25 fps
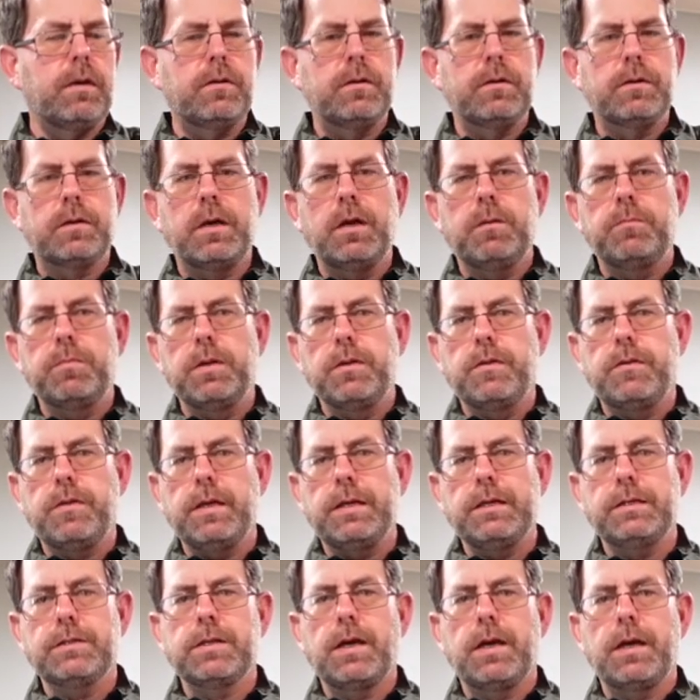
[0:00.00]
on a couple of
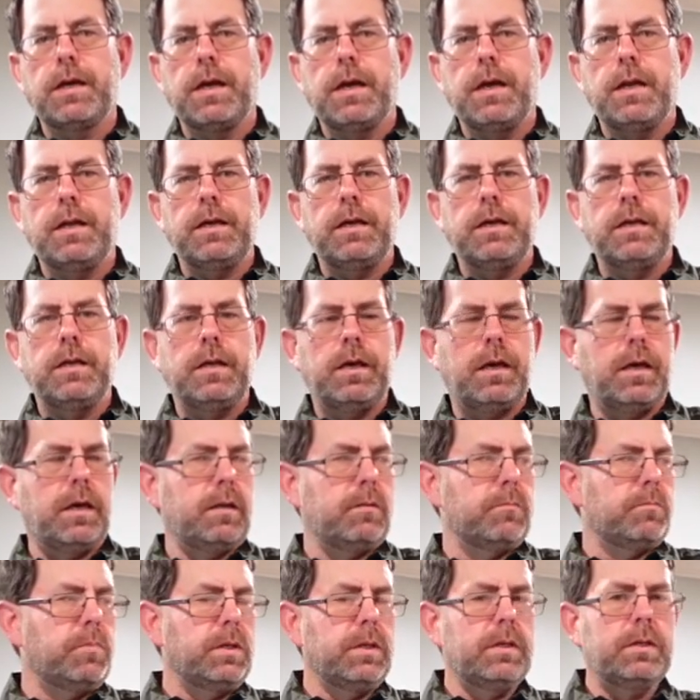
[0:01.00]
things I got in,
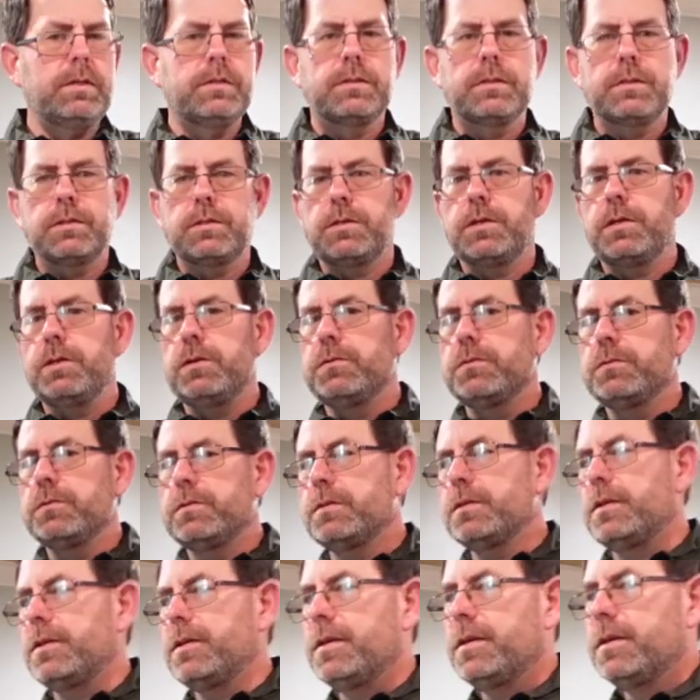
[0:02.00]
and please excuse
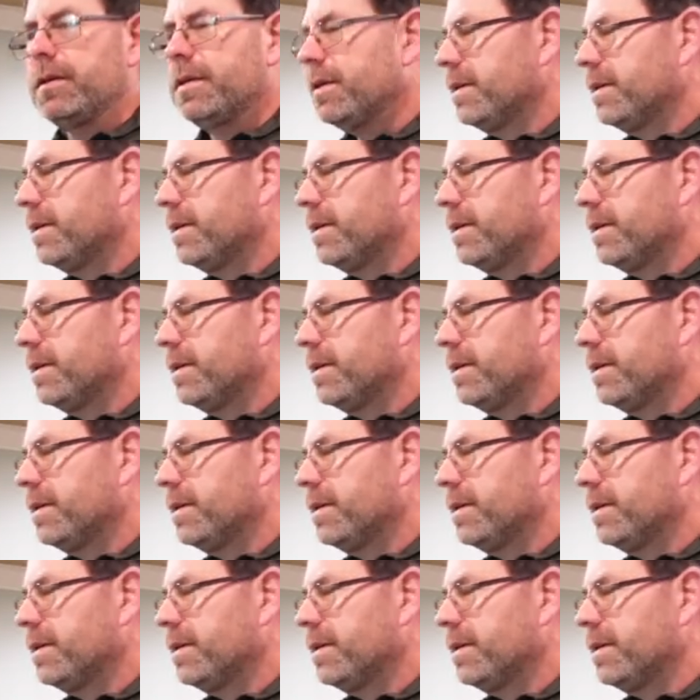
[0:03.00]
the